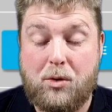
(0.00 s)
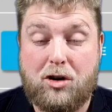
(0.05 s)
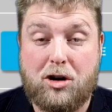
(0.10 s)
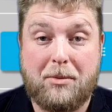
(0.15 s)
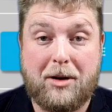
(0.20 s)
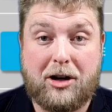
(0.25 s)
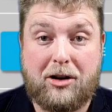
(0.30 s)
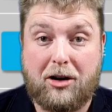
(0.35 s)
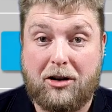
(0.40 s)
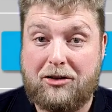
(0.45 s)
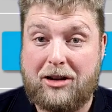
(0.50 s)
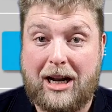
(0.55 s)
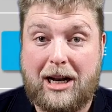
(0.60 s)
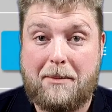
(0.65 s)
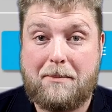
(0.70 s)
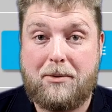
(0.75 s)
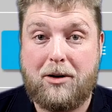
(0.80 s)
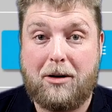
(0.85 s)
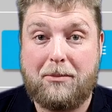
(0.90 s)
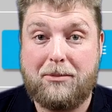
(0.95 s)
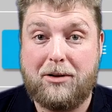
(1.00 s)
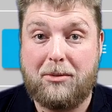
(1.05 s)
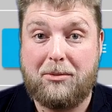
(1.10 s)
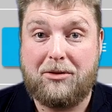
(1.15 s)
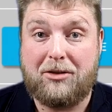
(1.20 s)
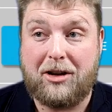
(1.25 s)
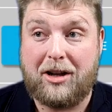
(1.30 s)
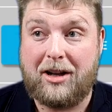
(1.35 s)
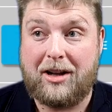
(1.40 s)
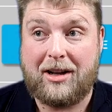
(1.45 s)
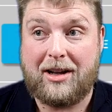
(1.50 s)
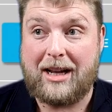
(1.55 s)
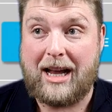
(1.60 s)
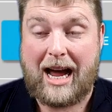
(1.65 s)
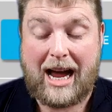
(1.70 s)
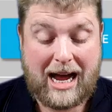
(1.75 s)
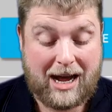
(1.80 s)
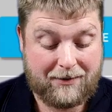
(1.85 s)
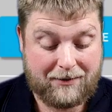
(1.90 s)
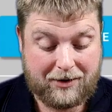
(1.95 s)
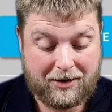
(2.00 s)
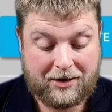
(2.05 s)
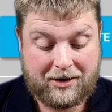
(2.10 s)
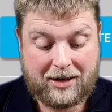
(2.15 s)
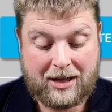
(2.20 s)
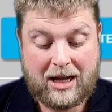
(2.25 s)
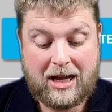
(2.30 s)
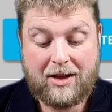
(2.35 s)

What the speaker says: come across any problems. And I haven't.